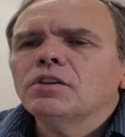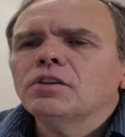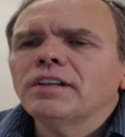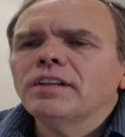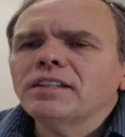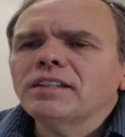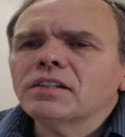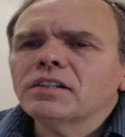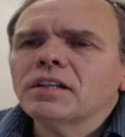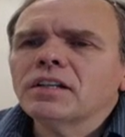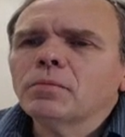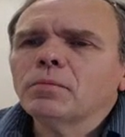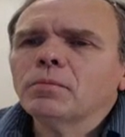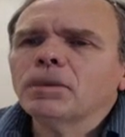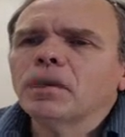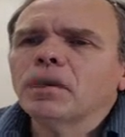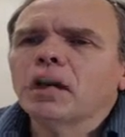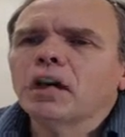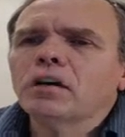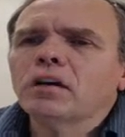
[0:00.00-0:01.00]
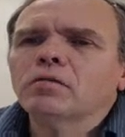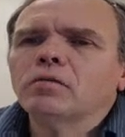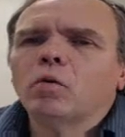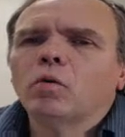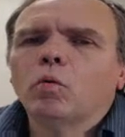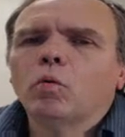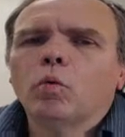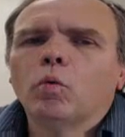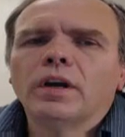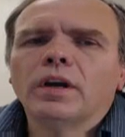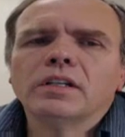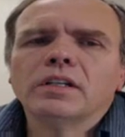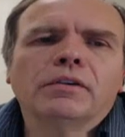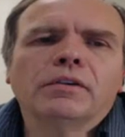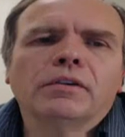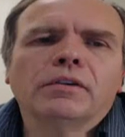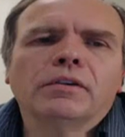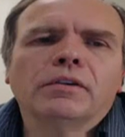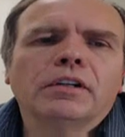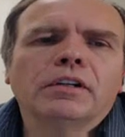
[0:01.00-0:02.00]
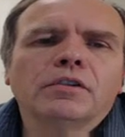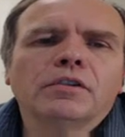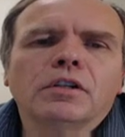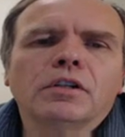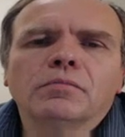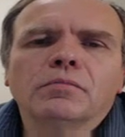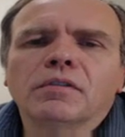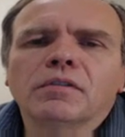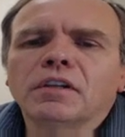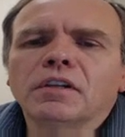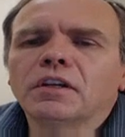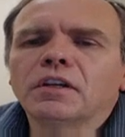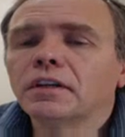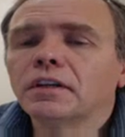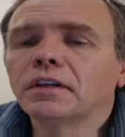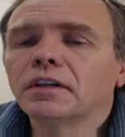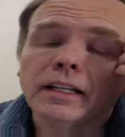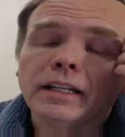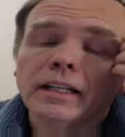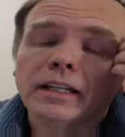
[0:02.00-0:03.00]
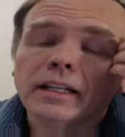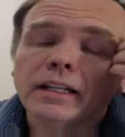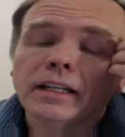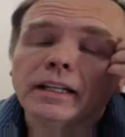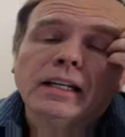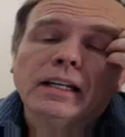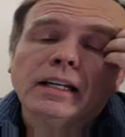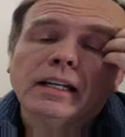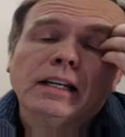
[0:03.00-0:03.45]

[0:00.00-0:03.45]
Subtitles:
So that's a summary of what is appearing in terms of the year-to-date.